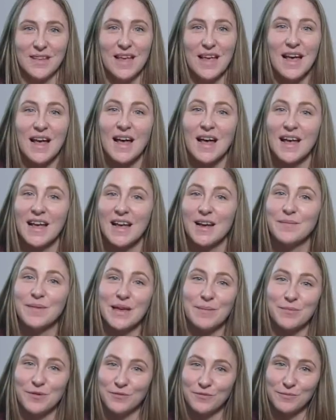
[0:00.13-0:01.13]
Hi, I'm
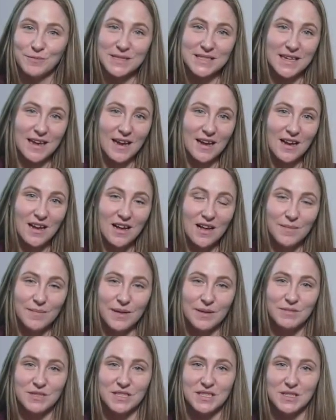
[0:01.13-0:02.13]
April from Skycomp.
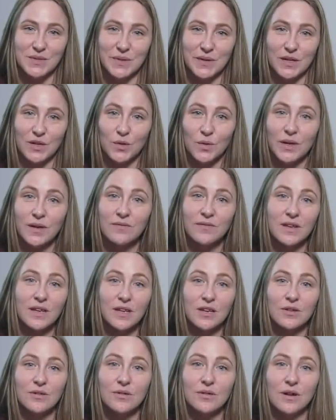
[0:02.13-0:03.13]
I'm just doing a quick
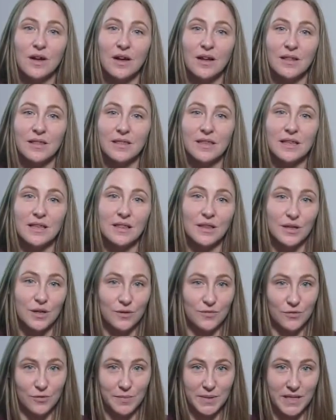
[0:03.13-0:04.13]
video on the
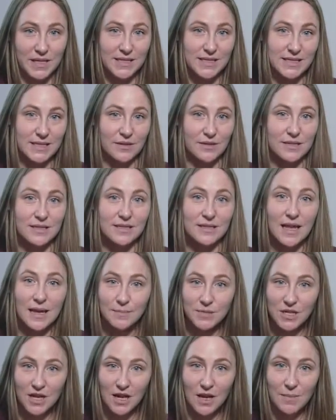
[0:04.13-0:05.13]
Lenovo P-Series
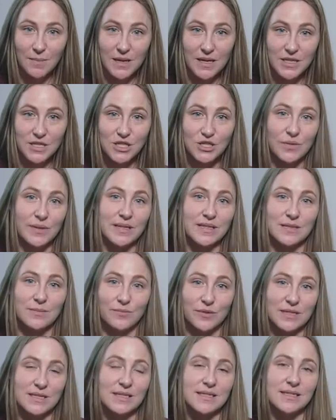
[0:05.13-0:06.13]
laptop and showing some
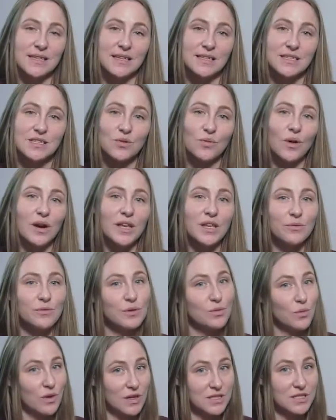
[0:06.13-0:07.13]
reasons as to why you
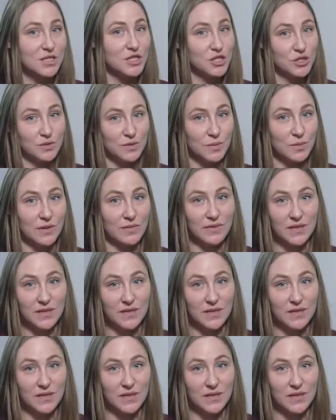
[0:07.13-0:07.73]
would want to choose one of